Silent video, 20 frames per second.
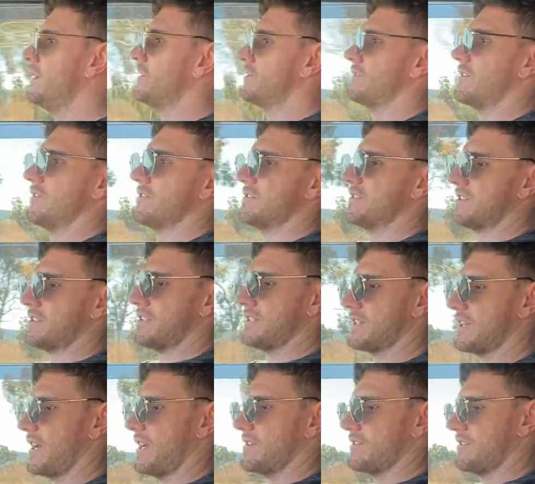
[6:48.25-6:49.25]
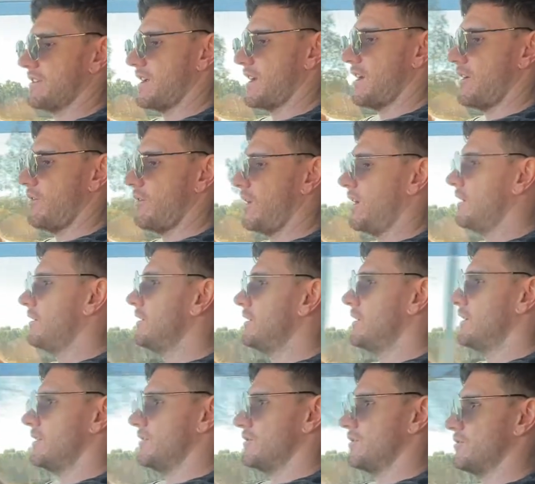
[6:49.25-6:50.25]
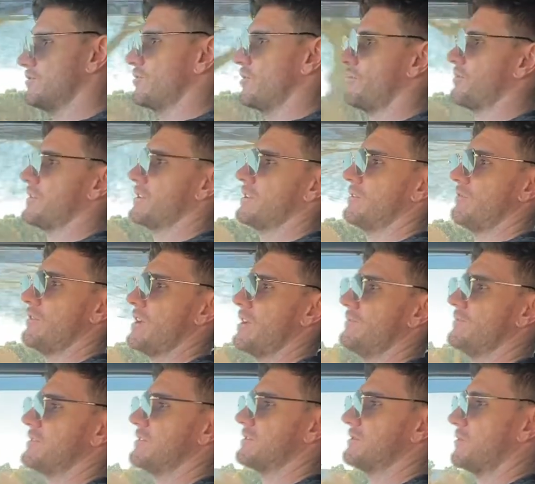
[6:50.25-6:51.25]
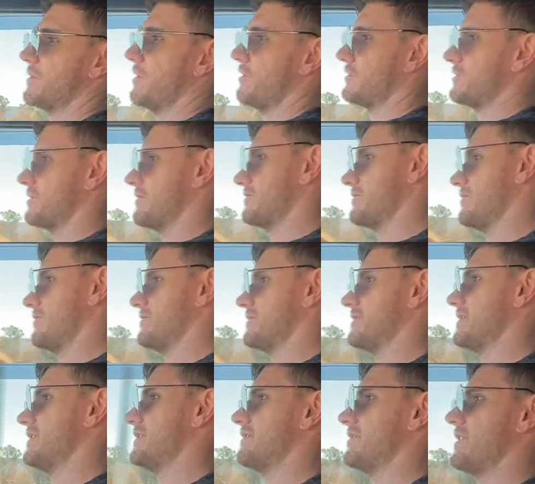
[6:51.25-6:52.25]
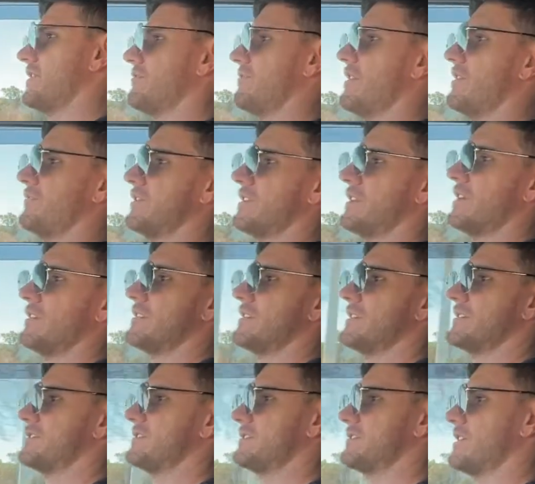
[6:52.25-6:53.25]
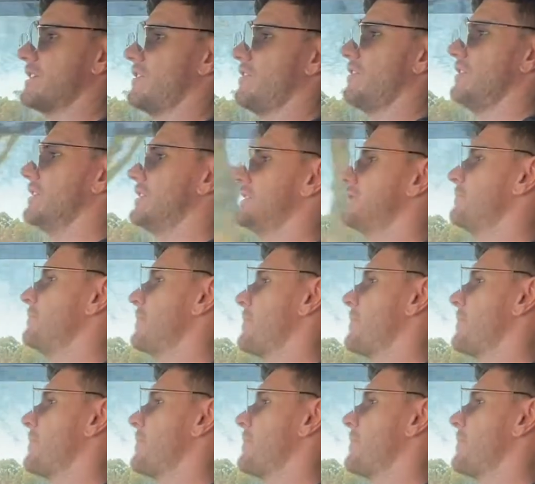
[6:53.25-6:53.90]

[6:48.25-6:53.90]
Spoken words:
So at 60 k's an hour, you're dropping your revs as well, so it's not sitting there revving unnecessarily.